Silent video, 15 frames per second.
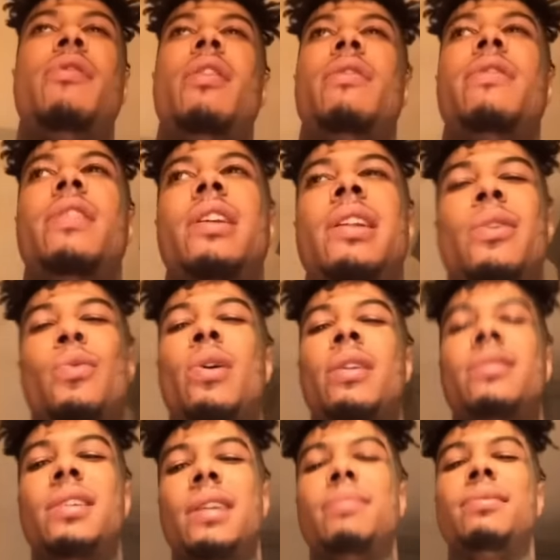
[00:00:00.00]
fault for getting
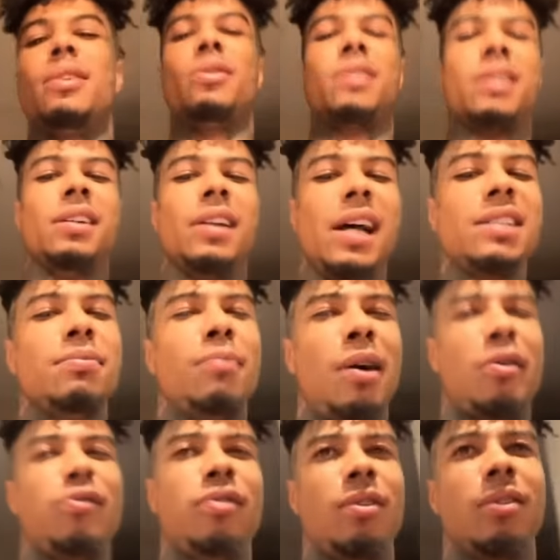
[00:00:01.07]
worked up, though, cuz. That's
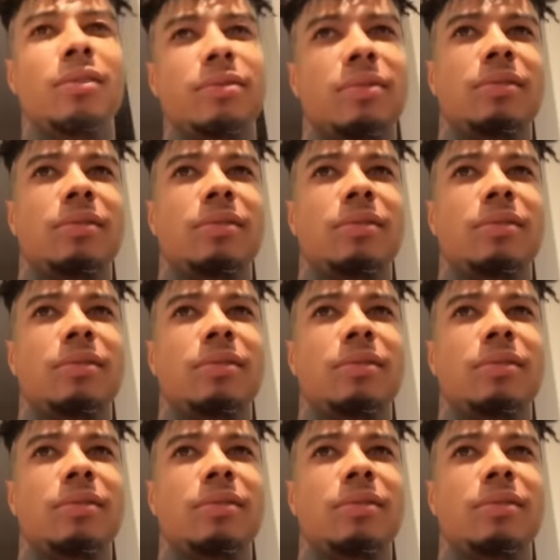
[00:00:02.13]
my fault.